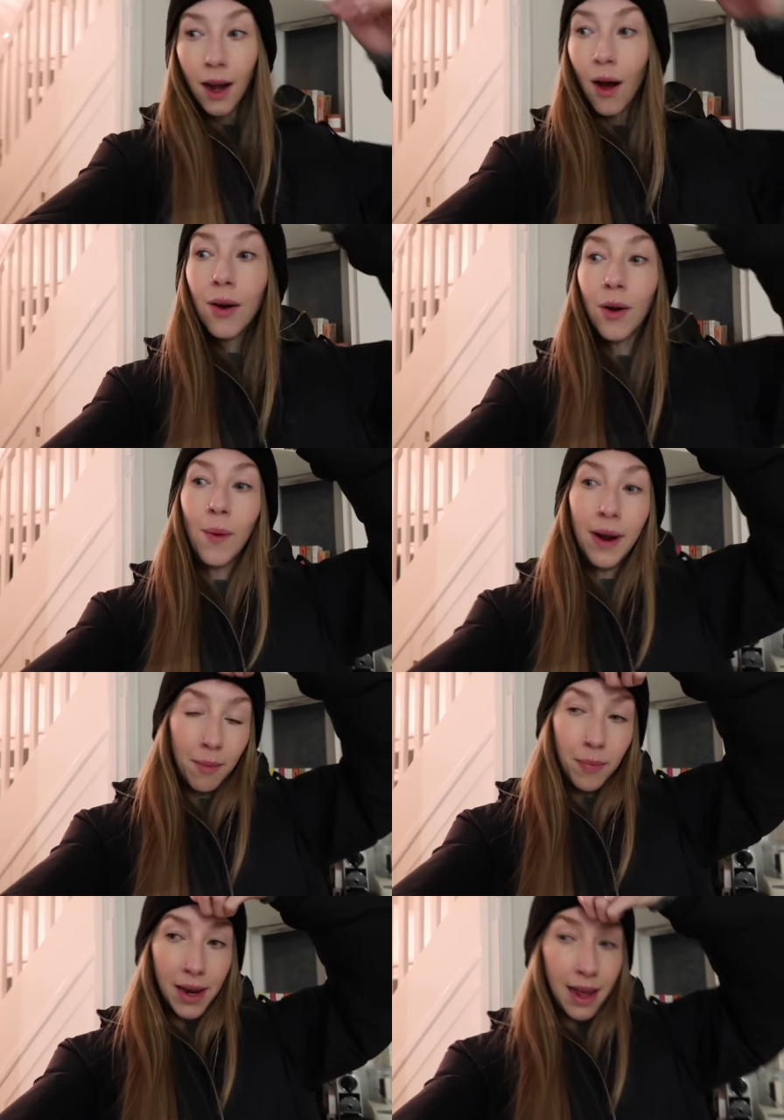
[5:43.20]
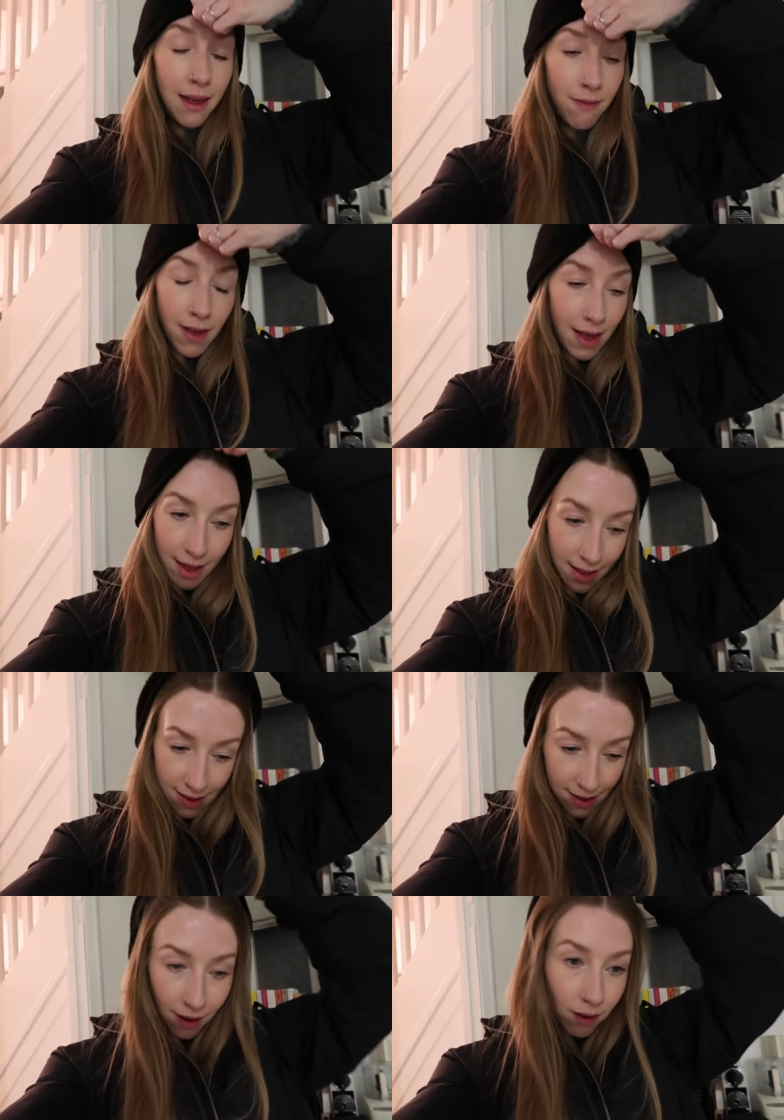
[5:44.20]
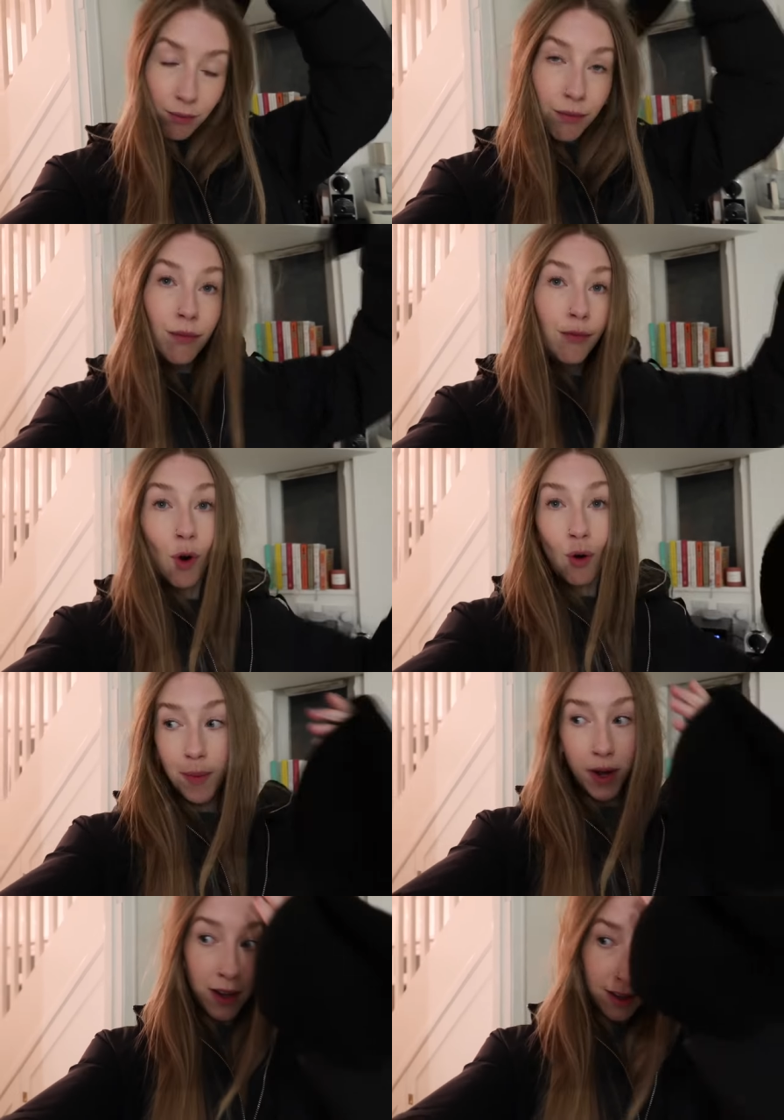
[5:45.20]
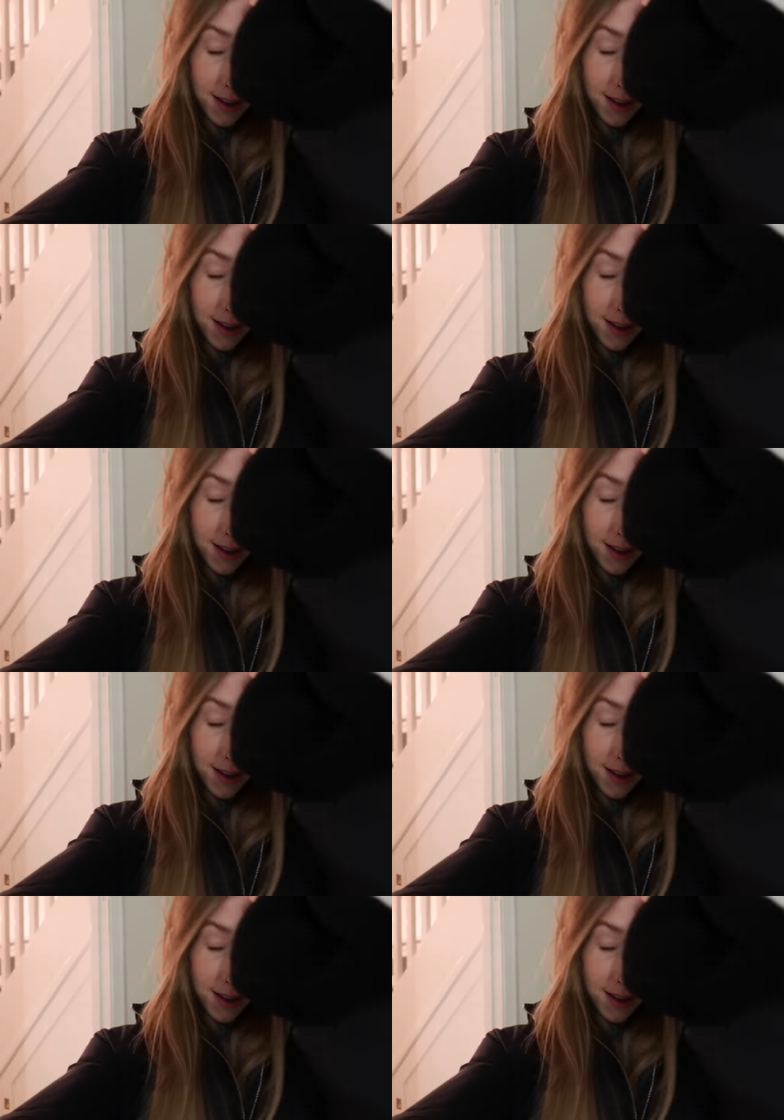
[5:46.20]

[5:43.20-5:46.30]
Can't quite believe it's Vlogmas.